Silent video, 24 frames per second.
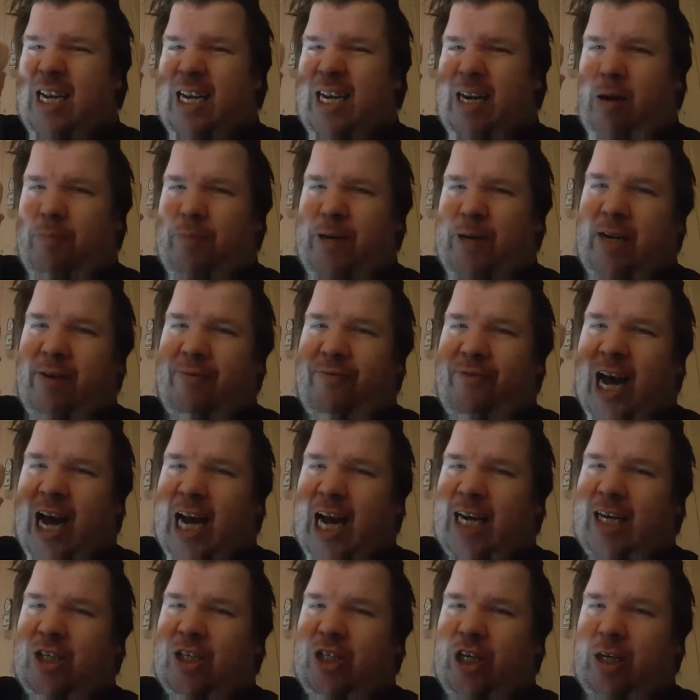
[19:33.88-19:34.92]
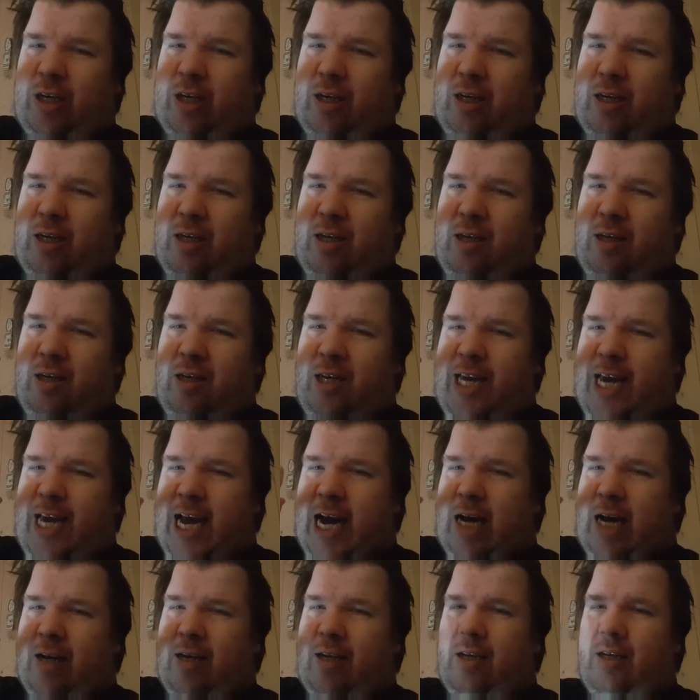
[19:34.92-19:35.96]
little bit of action.
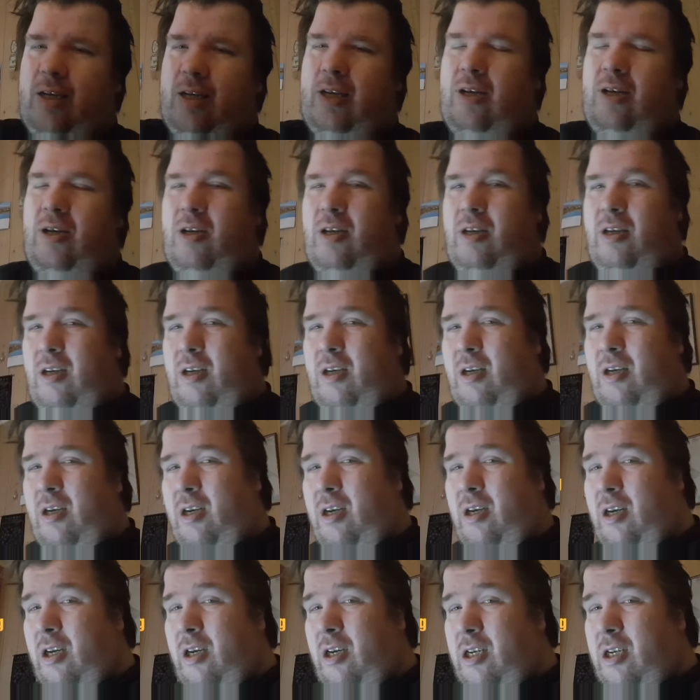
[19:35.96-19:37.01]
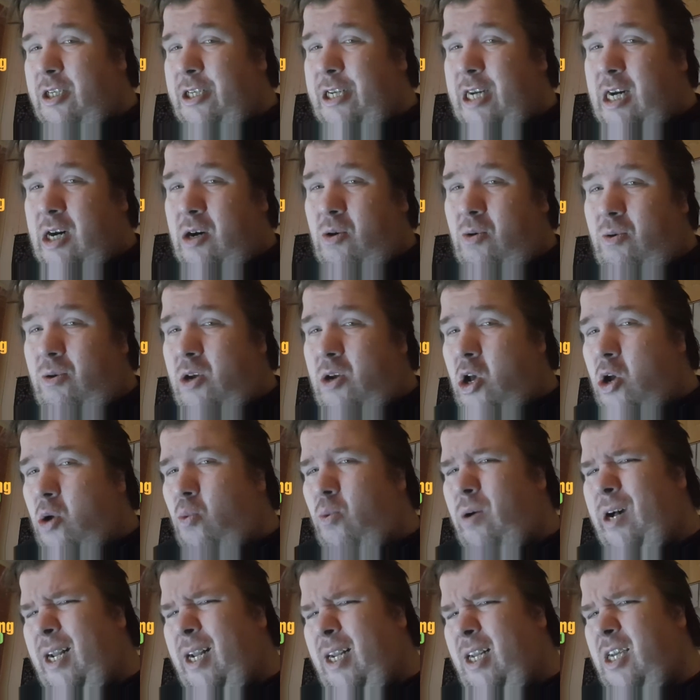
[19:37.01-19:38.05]
Yeah. So
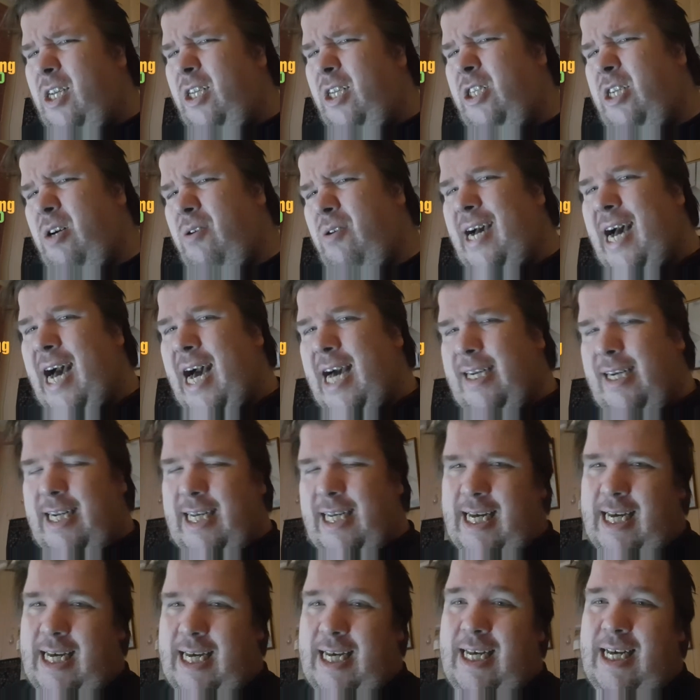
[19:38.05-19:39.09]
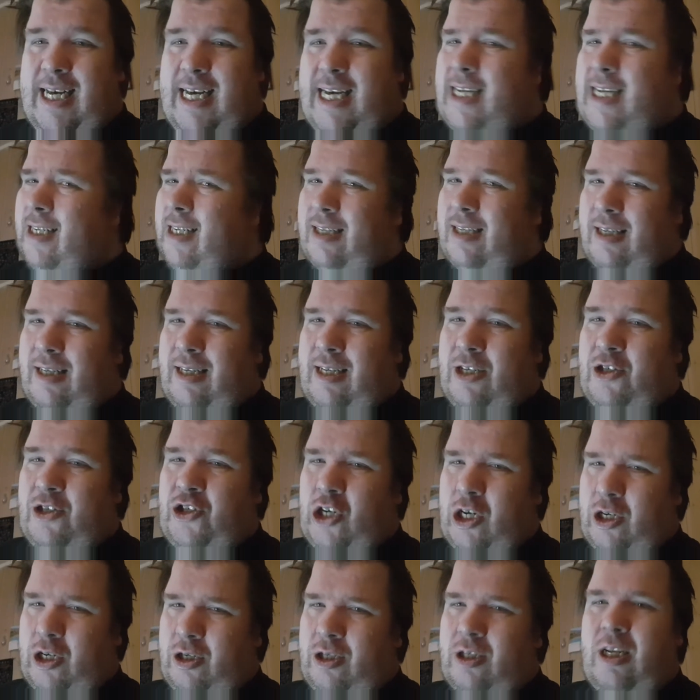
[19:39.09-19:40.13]
Annie
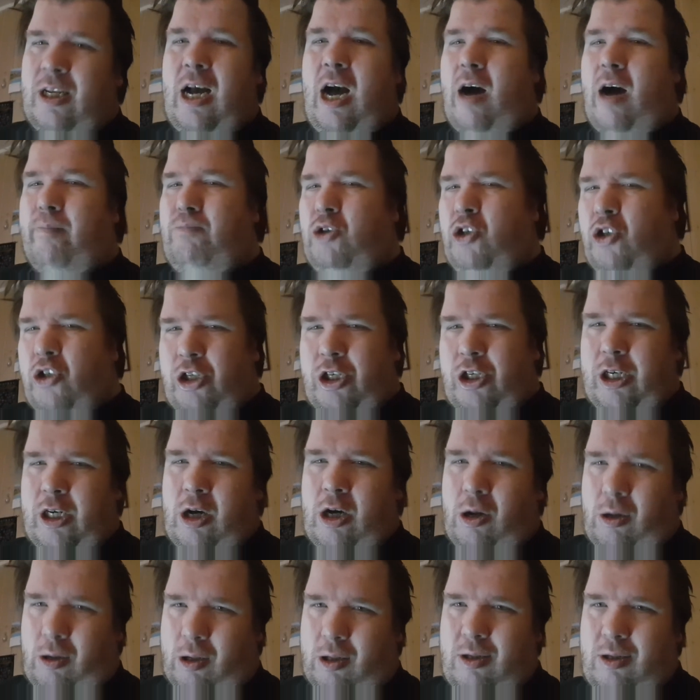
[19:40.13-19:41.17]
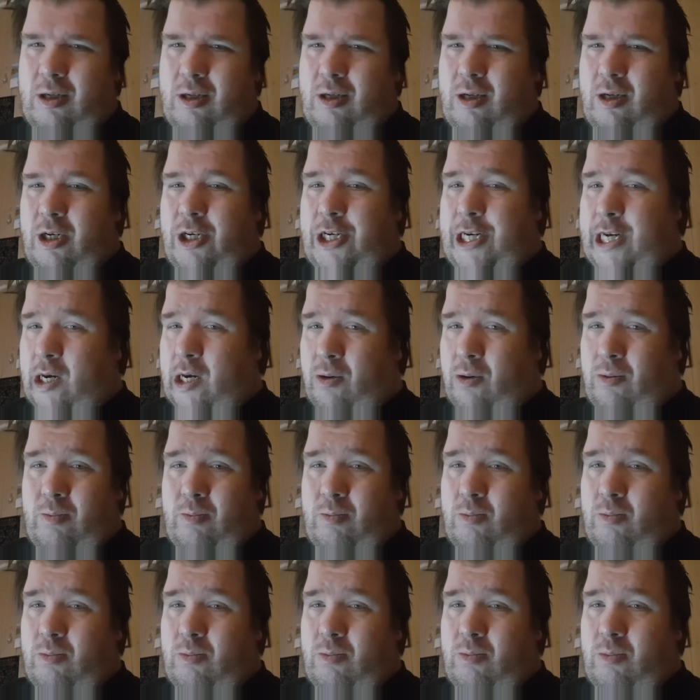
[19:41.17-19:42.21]
isn't just a musical.
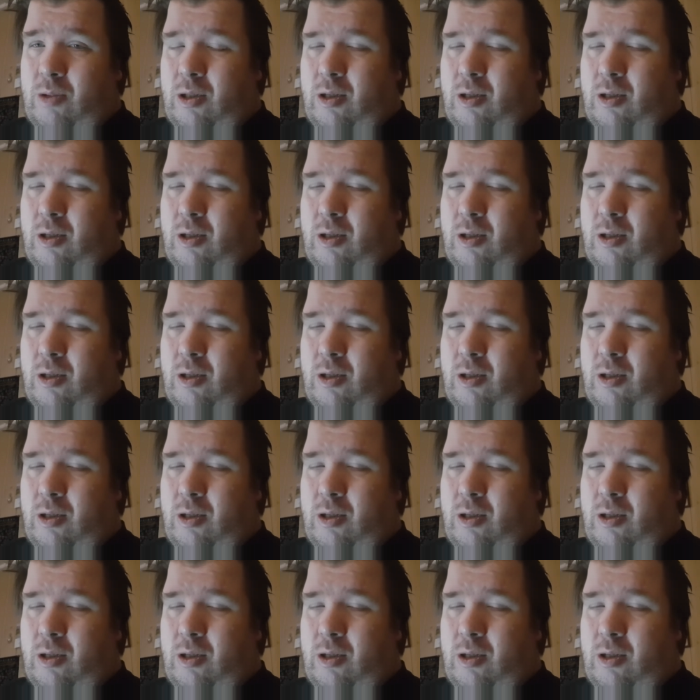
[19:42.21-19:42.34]
No,